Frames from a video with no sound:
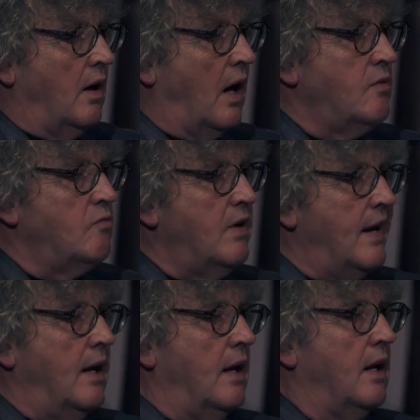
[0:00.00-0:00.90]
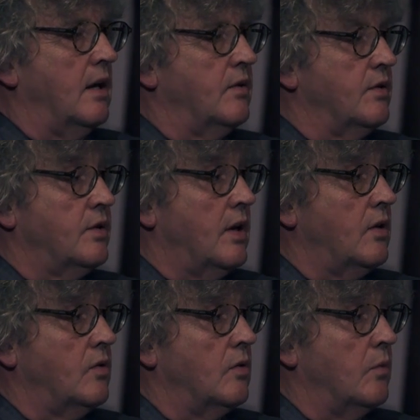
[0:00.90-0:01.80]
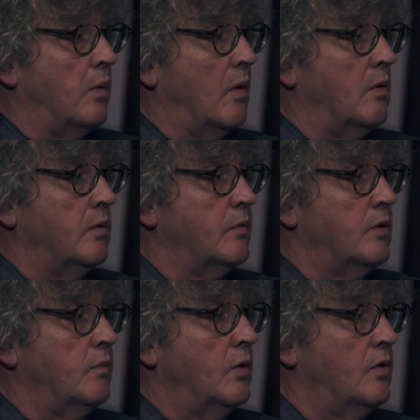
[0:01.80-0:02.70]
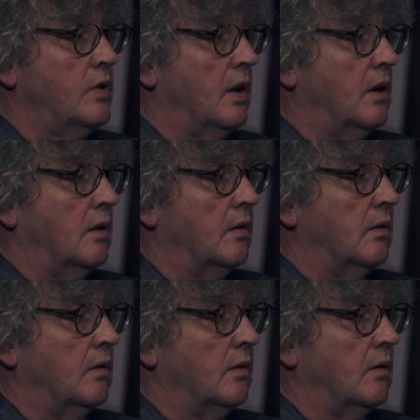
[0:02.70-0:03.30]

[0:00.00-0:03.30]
I'd really like to set your poem to music.